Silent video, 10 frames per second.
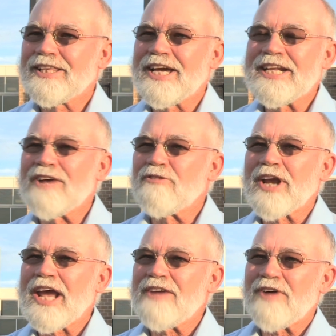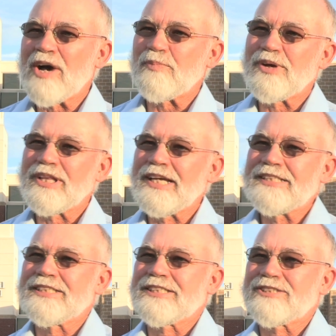They never gave up and they
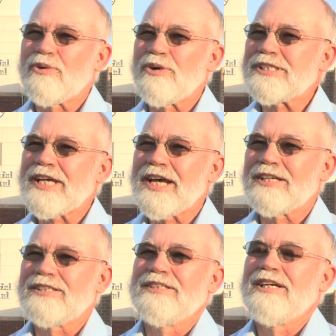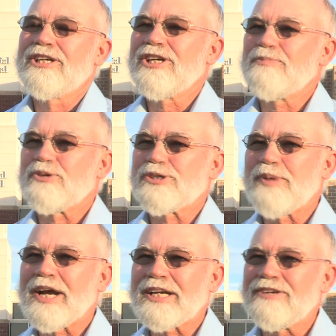just always had a, a, good
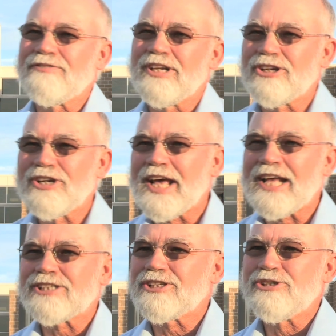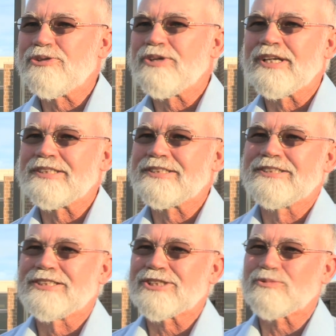perspective and a good attitude and
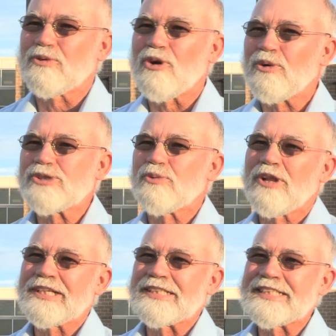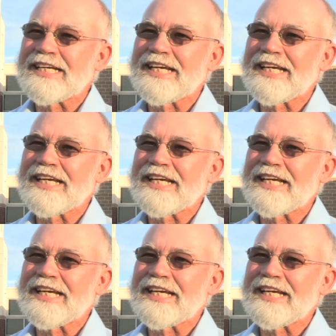just were always willing to dig